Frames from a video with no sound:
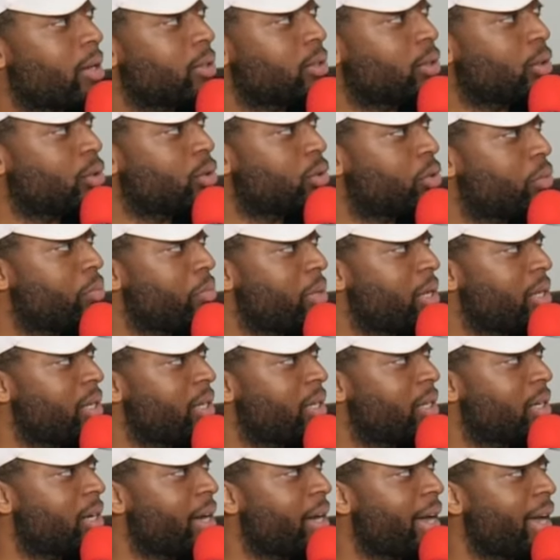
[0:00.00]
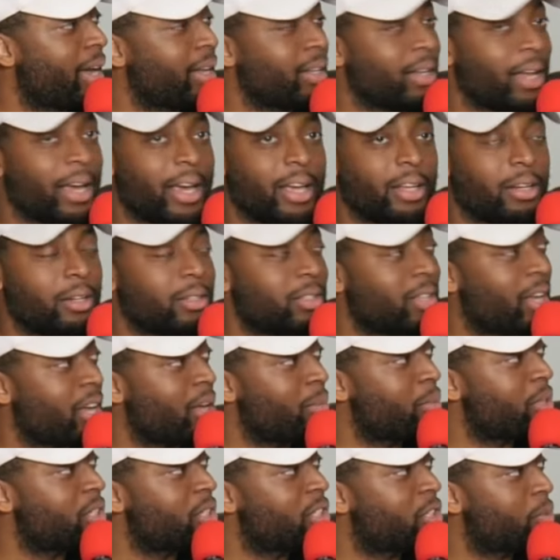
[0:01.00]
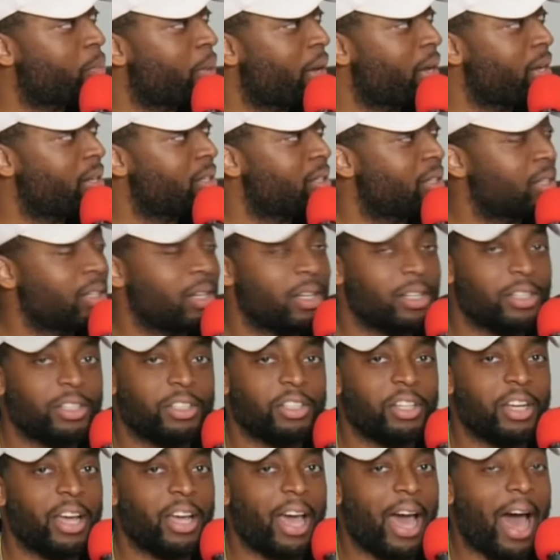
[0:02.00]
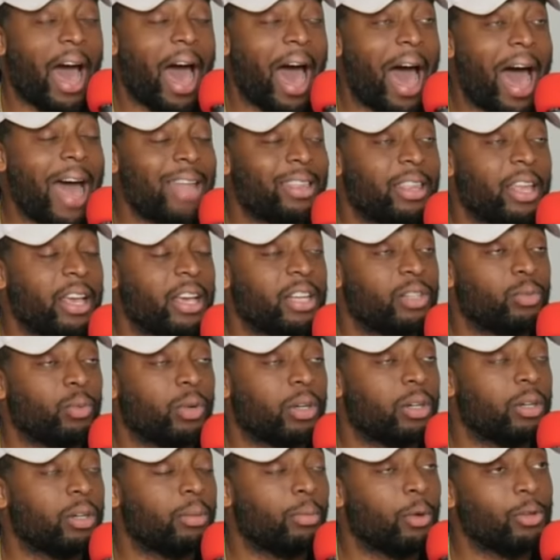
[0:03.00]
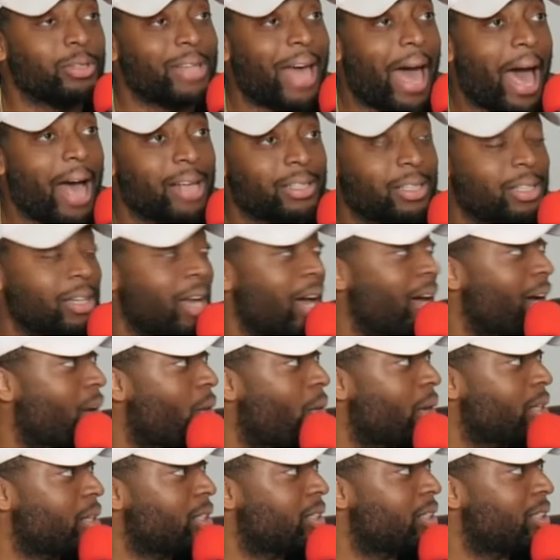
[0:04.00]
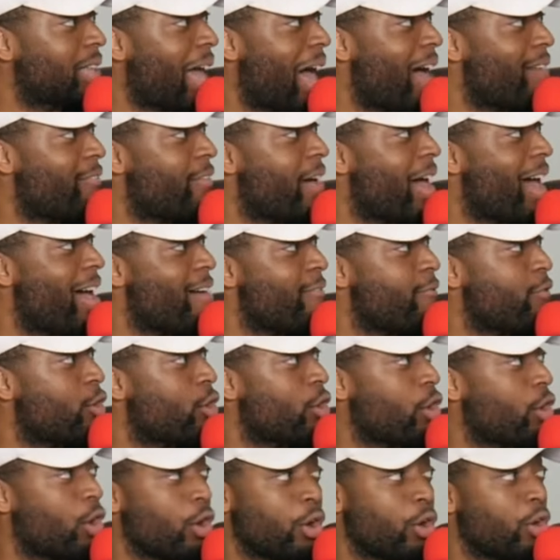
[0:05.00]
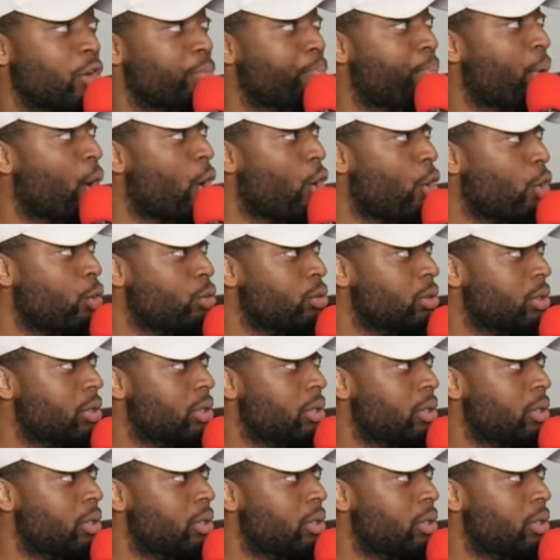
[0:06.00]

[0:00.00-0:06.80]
social media and the entertainment space and this shit. I think it's one of the most asinine questions I've ever heard posed.